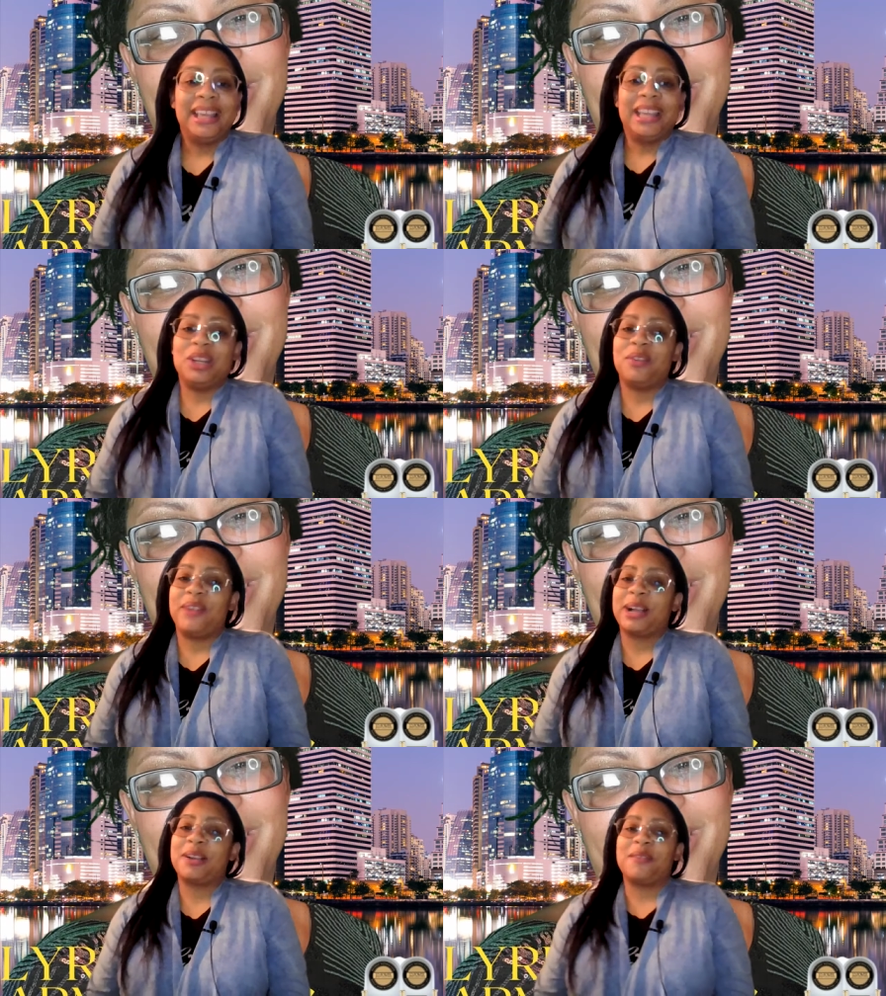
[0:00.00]
if
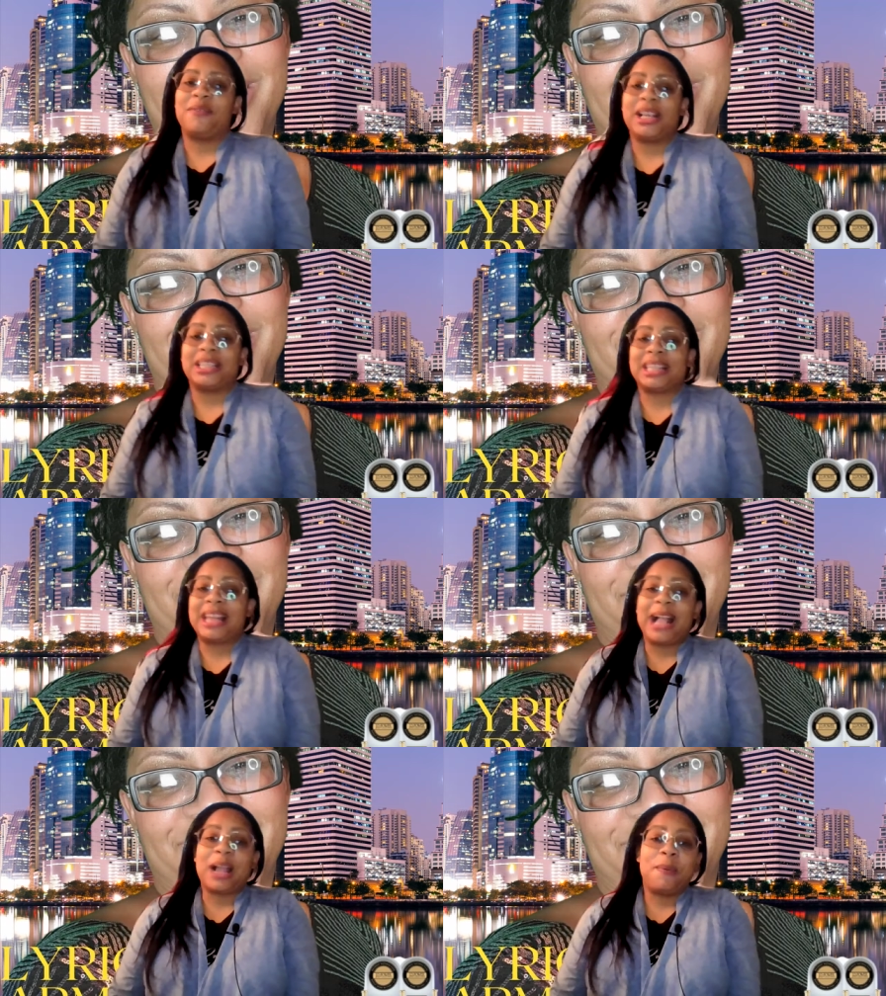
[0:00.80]
I
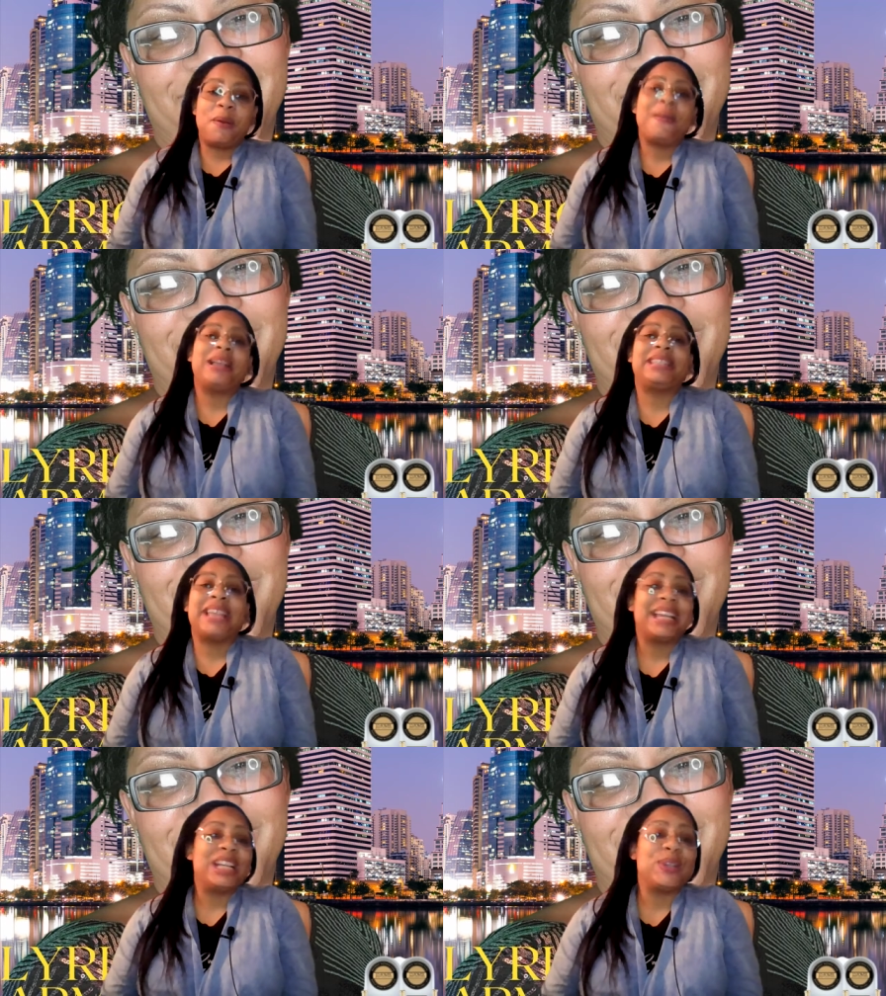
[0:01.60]
slack up on my second,